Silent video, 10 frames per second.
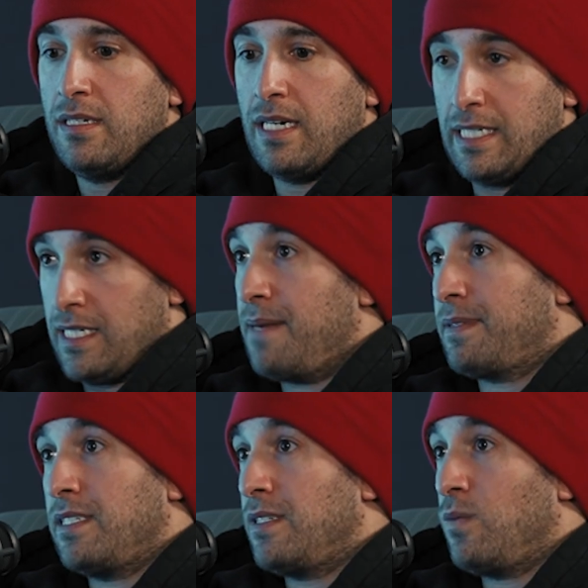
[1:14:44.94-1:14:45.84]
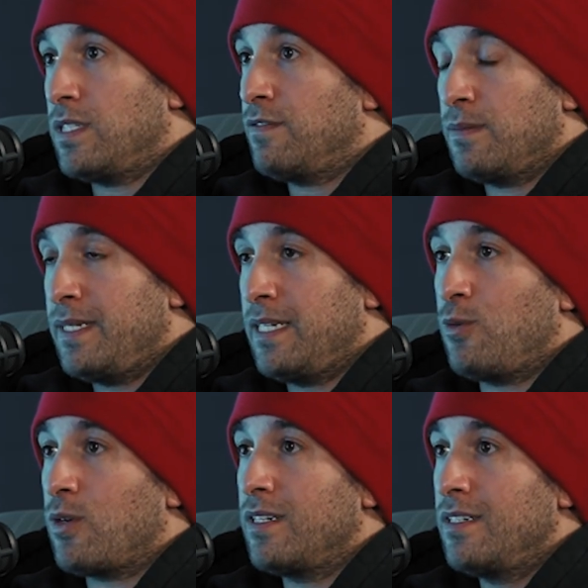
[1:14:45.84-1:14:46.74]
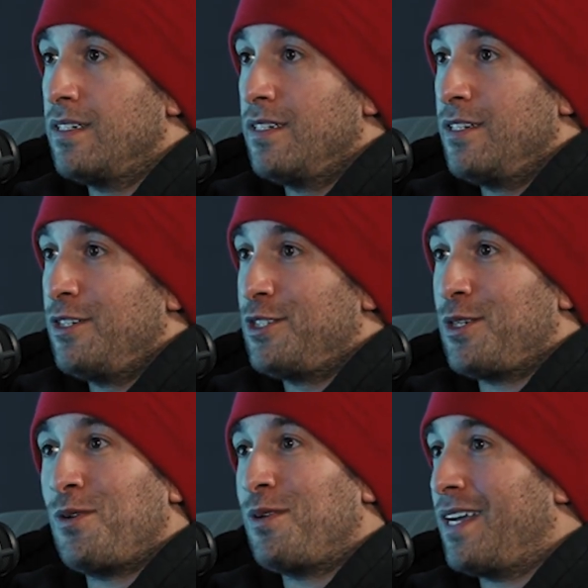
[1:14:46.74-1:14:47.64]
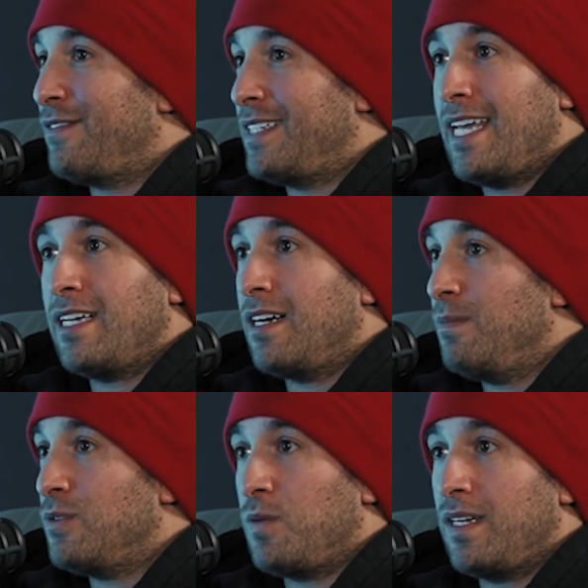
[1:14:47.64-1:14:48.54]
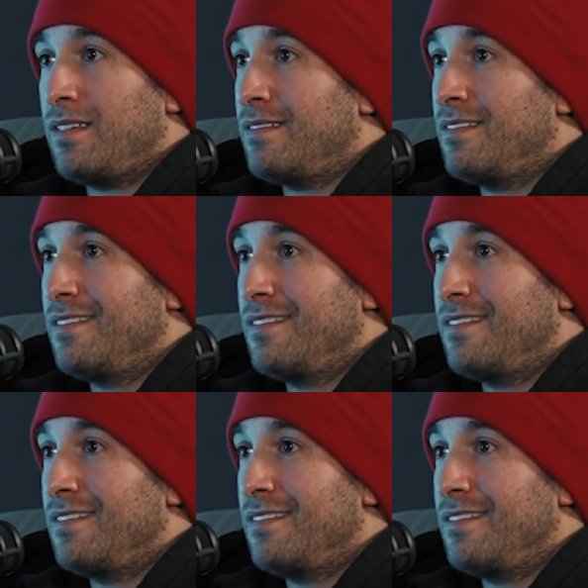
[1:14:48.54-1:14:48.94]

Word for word: I stopped because it wasn't for me anymore. So if a day comes when